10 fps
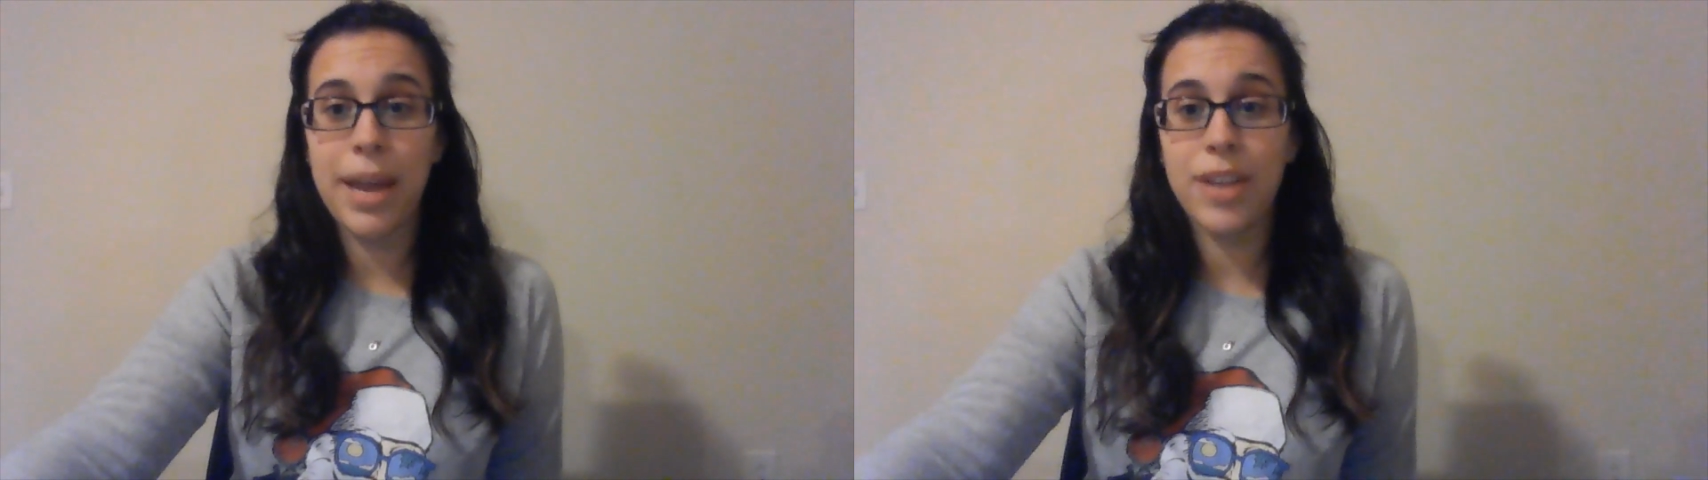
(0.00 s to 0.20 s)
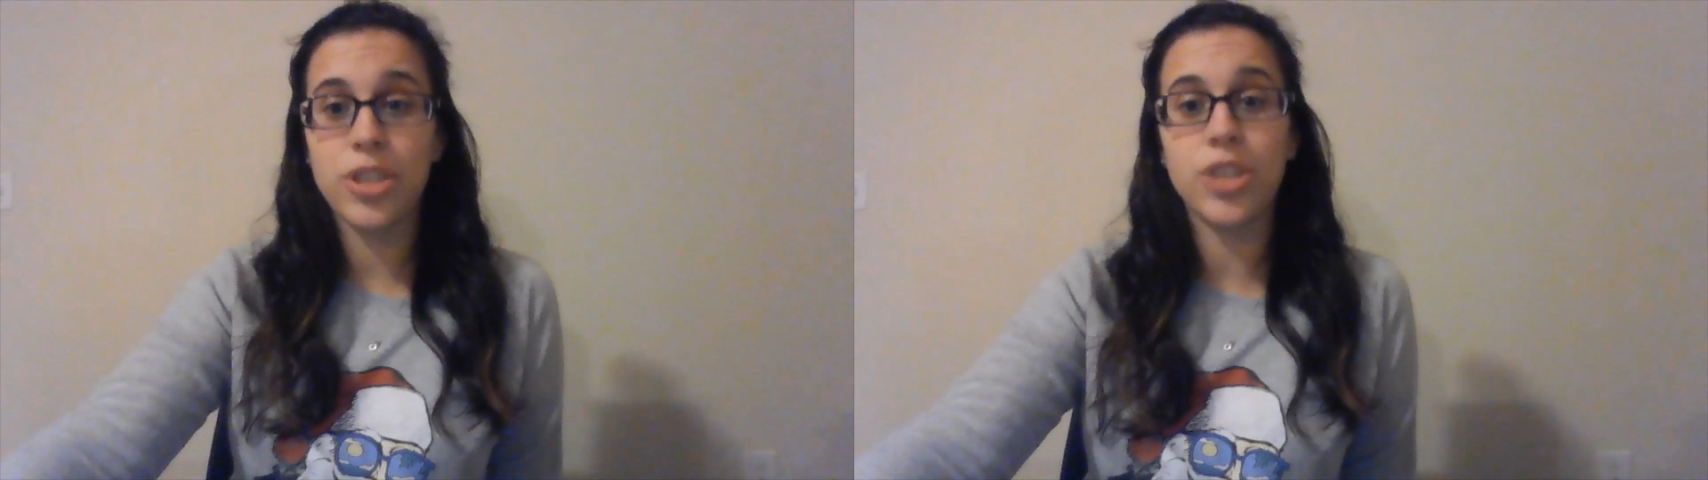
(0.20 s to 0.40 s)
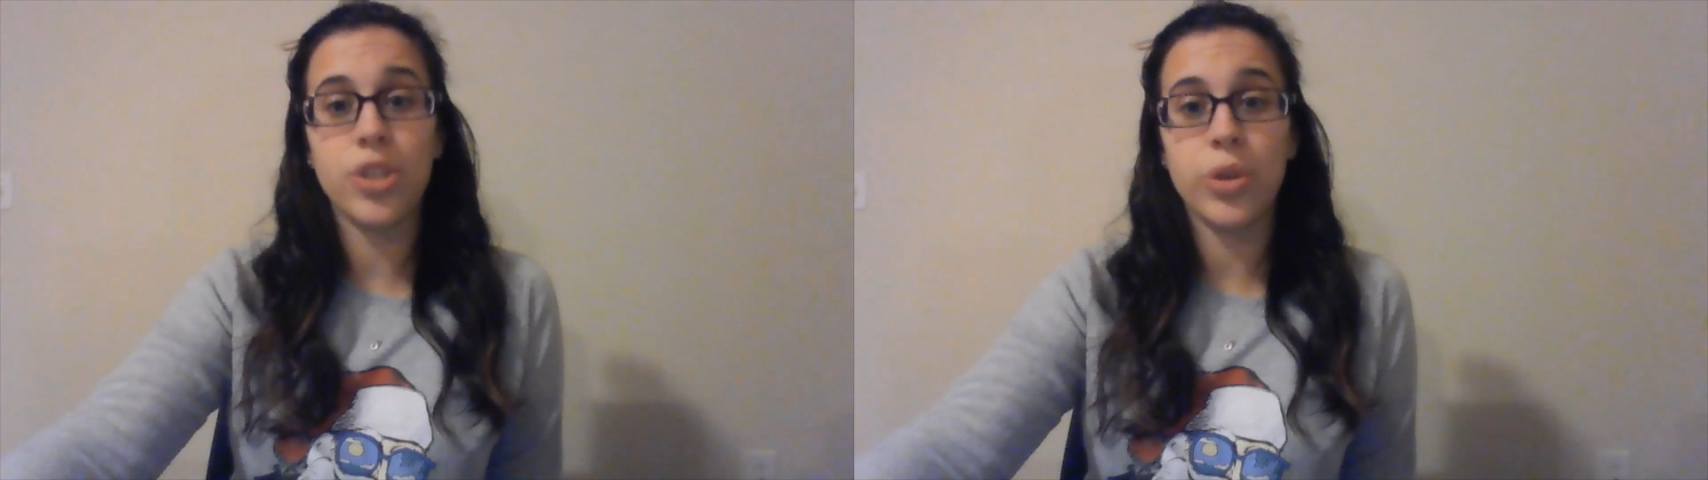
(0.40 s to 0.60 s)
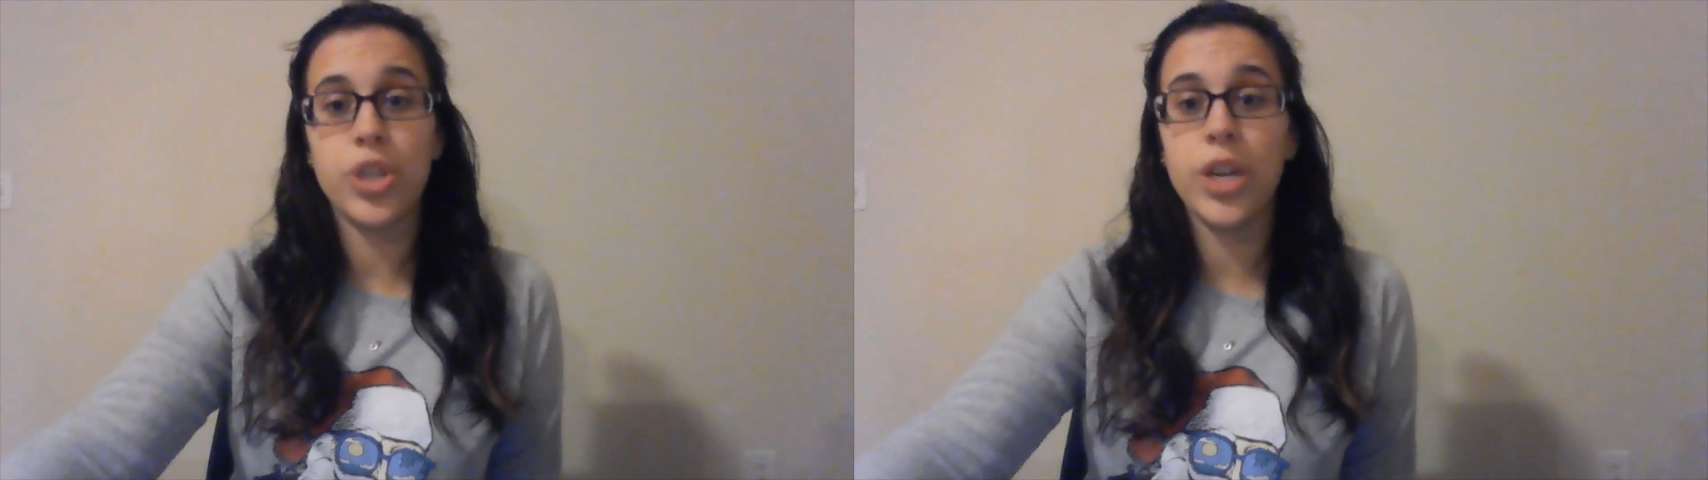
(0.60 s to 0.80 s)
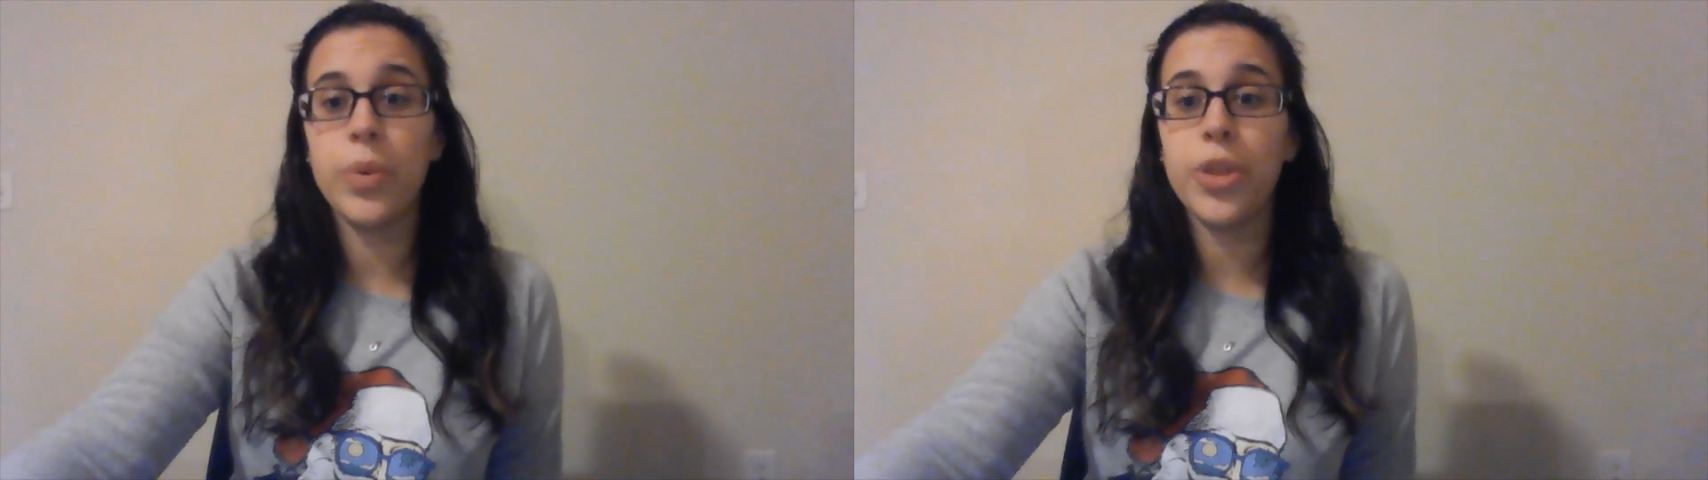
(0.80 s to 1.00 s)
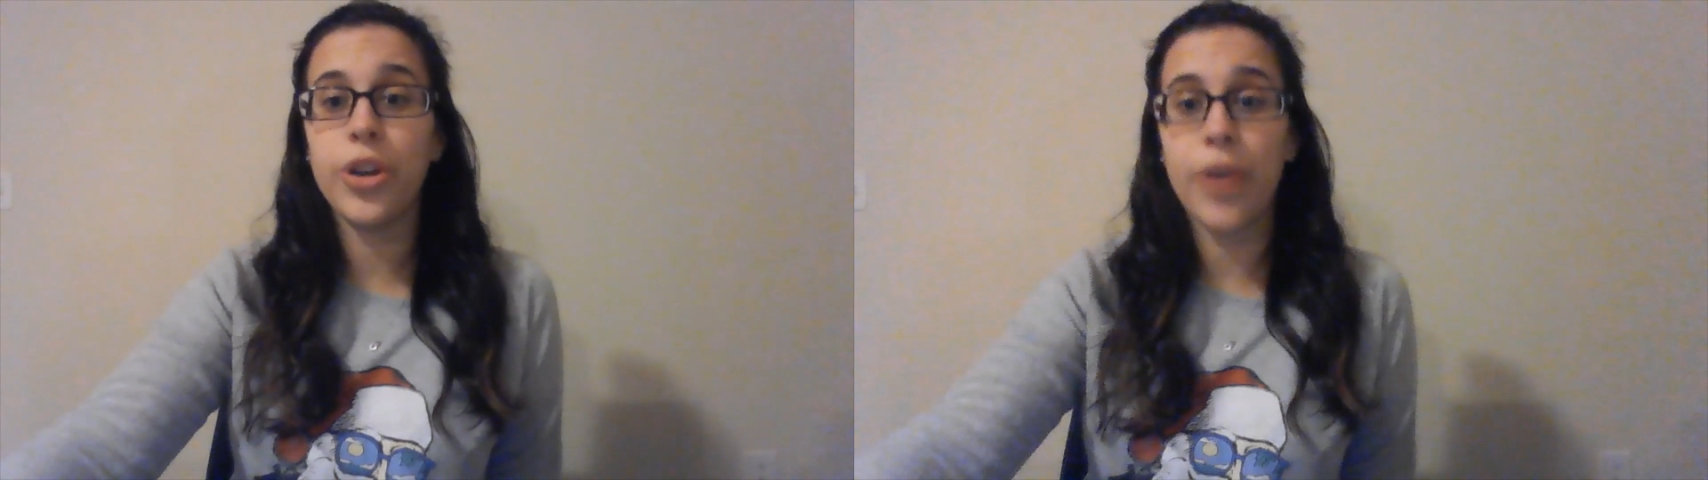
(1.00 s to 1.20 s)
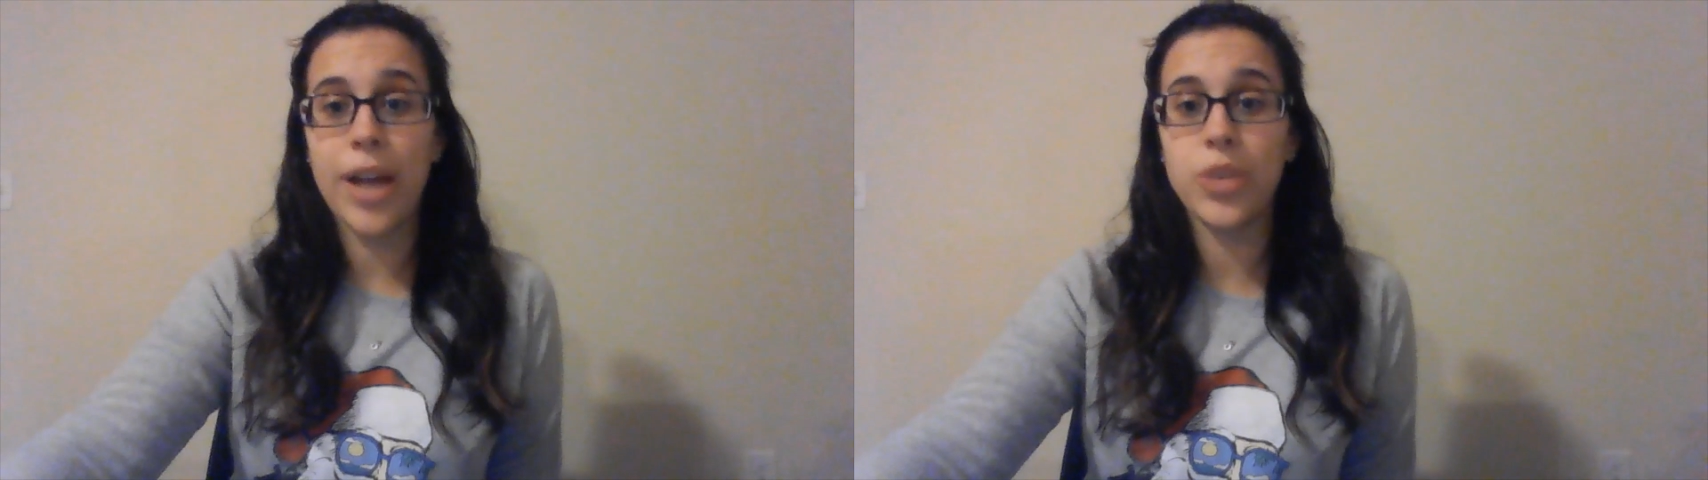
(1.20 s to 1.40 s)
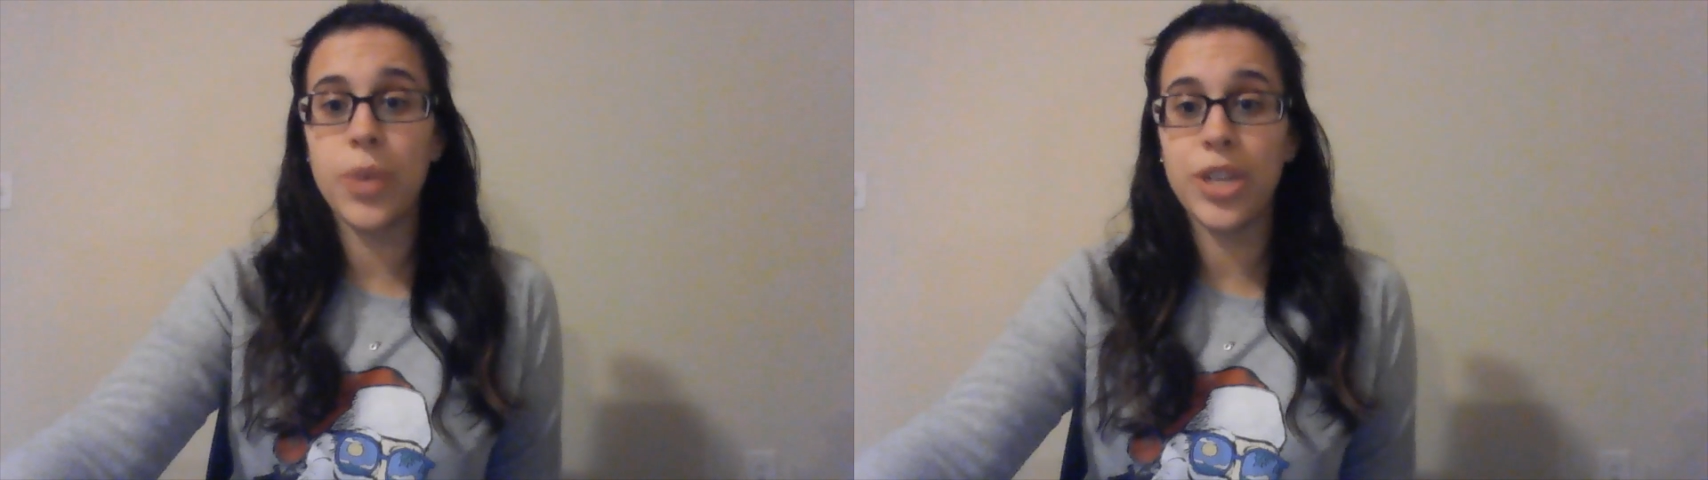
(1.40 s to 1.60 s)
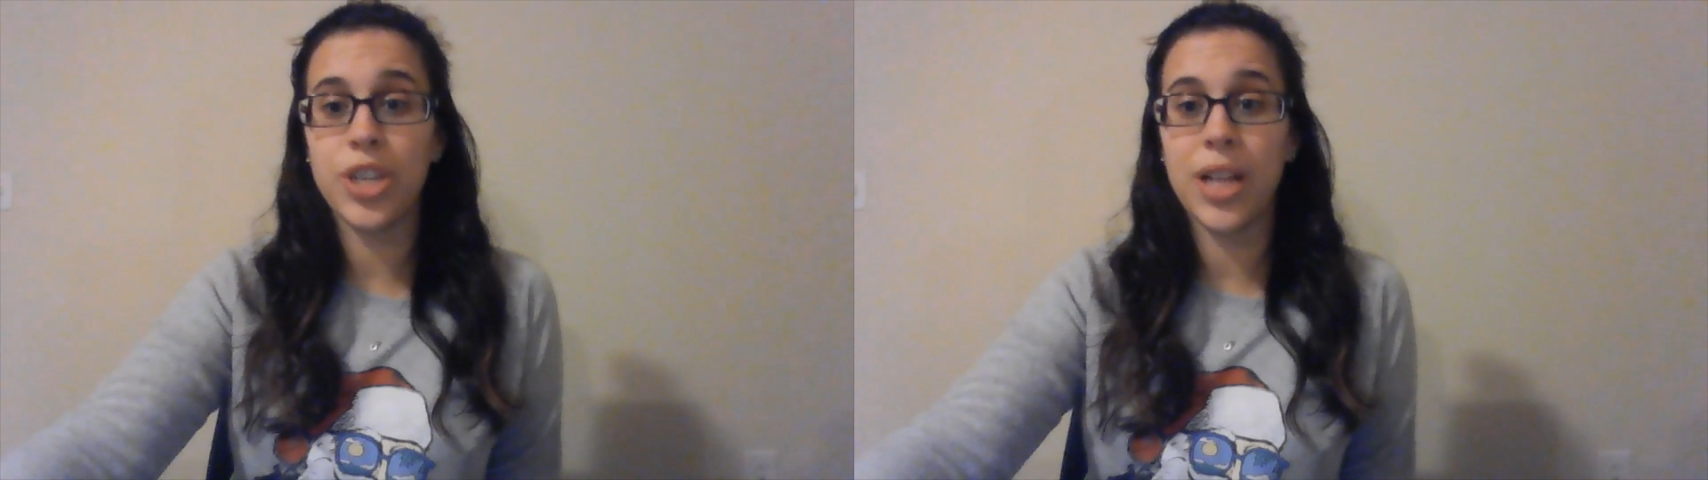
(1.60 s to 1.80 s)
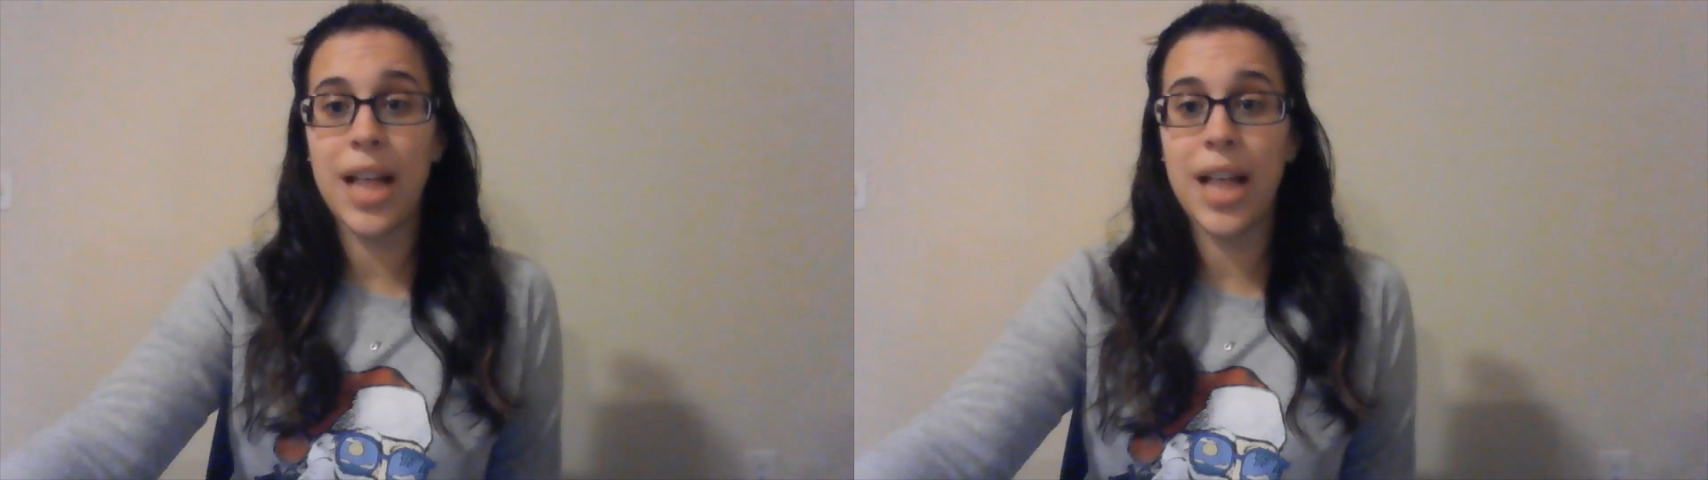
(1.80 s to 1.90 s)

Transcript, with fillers: page associated with your graduation